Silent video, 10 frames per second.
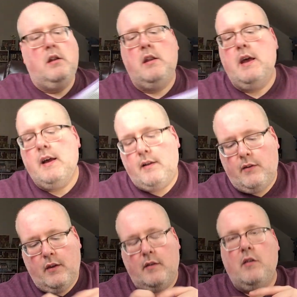Next,
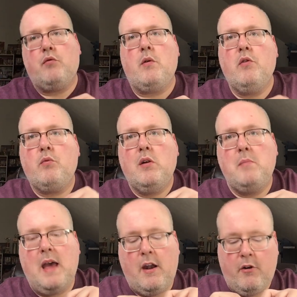this is Rosewood
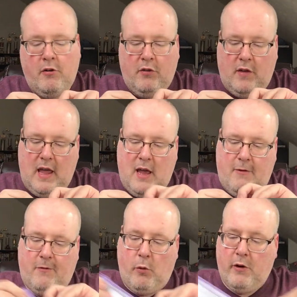Manors and a
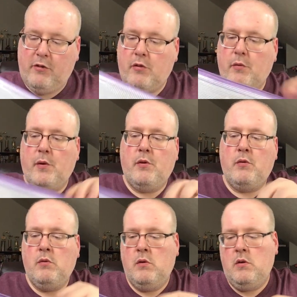Forest Grew.